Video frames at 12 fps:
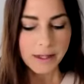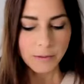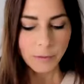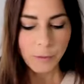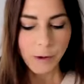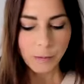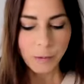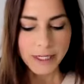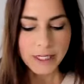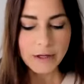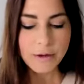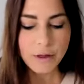what
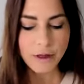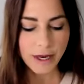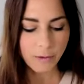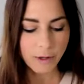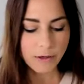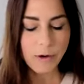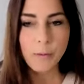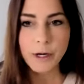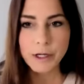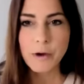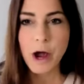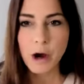do you think? What
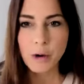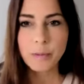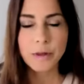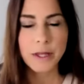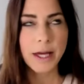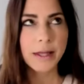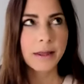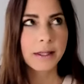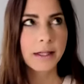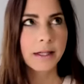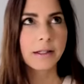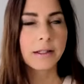do you hope that
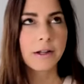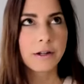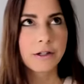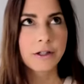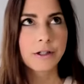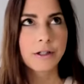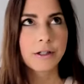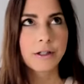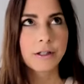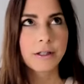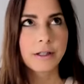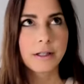the
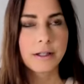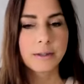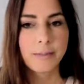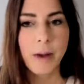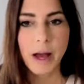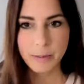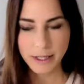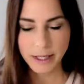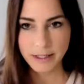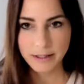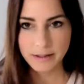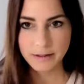larger
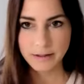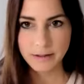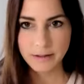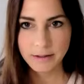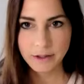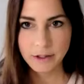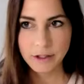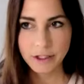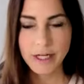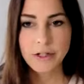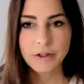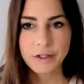public
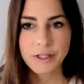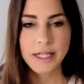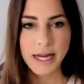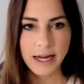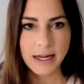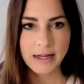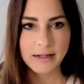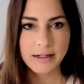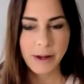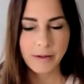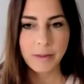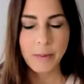could understand
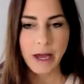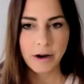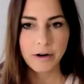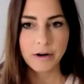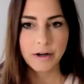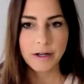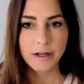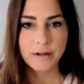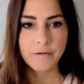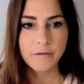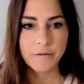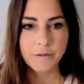about the power
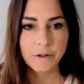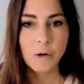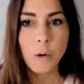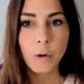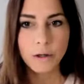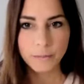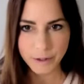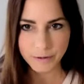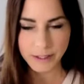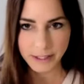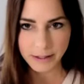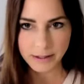of choral
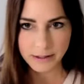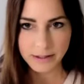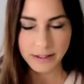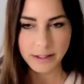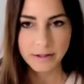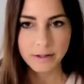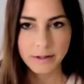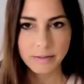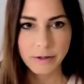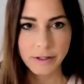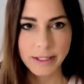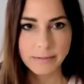music to heal a
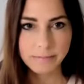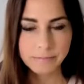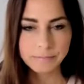community?